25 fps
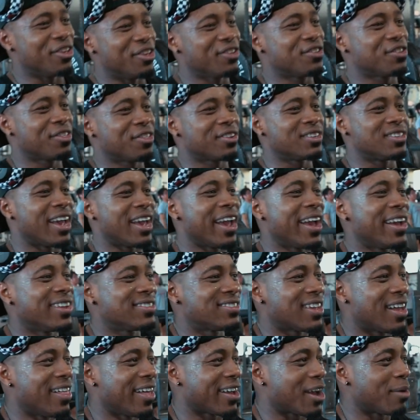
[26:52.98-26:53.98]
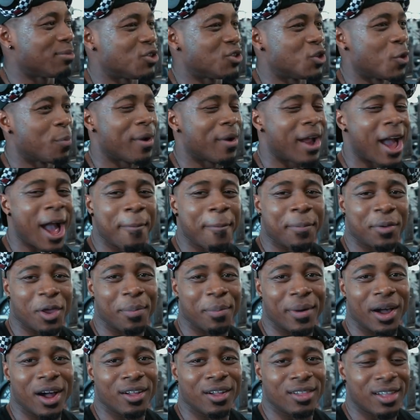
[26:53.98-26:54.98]
These are the days that like I'm super happy
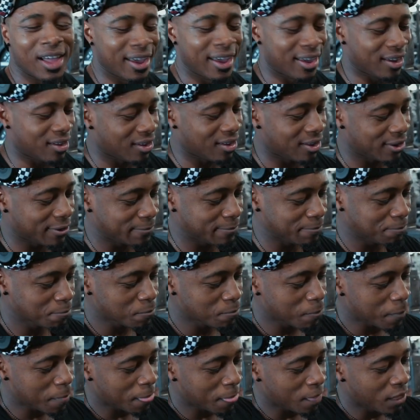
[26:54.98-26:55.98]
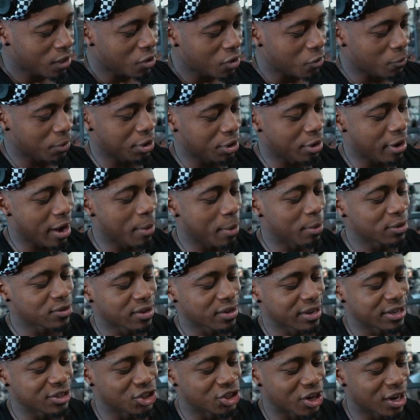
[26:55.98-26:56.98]
about. Like when you're able
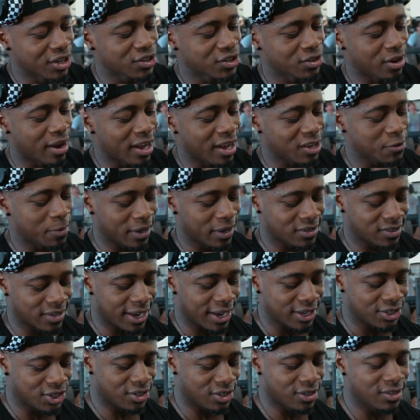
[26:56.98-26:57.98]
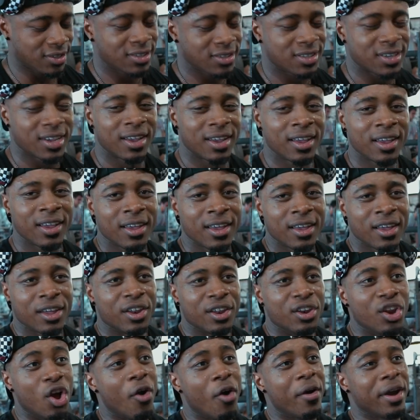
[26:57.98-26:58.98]
to adjust your expectations,
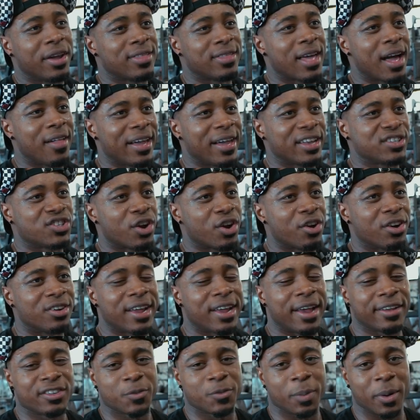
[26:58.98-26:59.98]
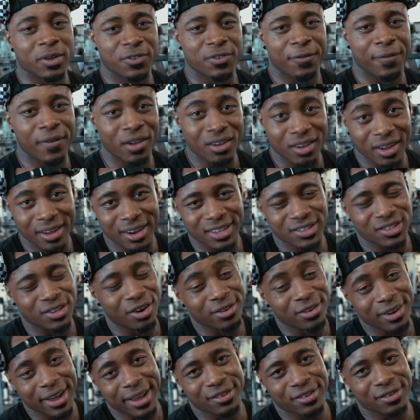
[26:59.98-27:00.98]
knowing that like certain days are supposed to feel good and
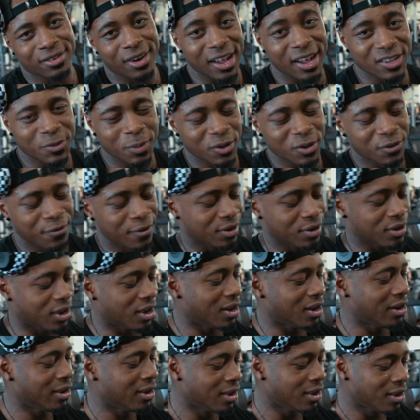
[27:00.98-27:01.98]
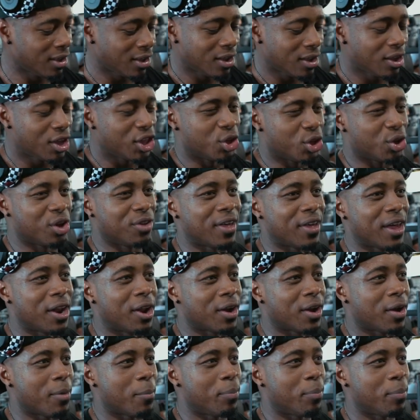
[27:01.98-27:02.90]
certain days are not supposed to feel good, you can then uh,